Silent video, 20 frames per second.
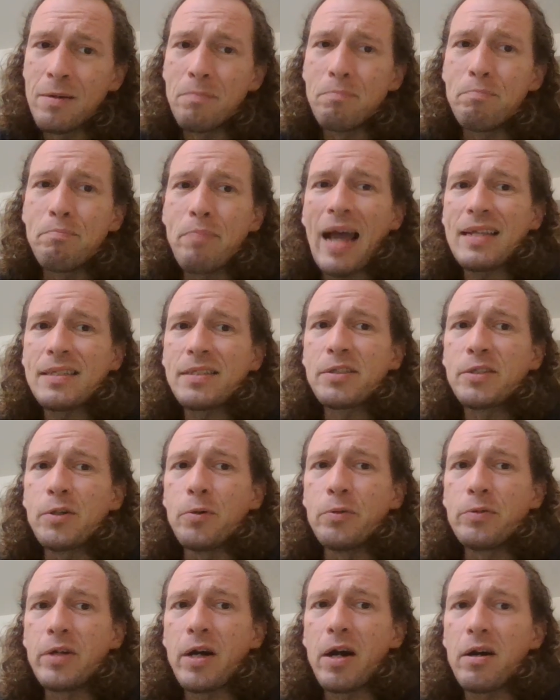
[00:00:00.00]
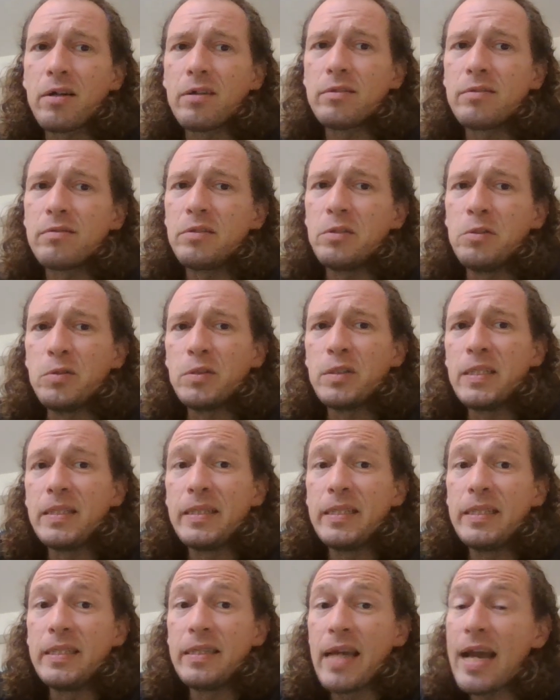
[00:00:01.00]
Bat sonar, using
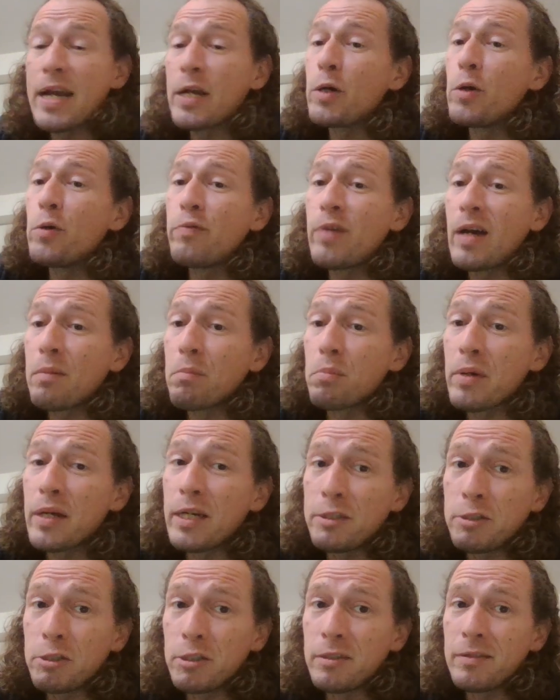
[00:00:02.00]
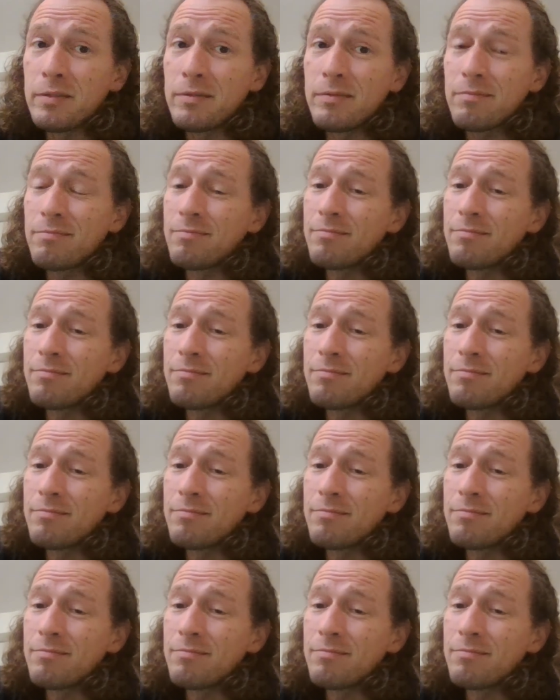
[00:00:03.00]
the echo vibration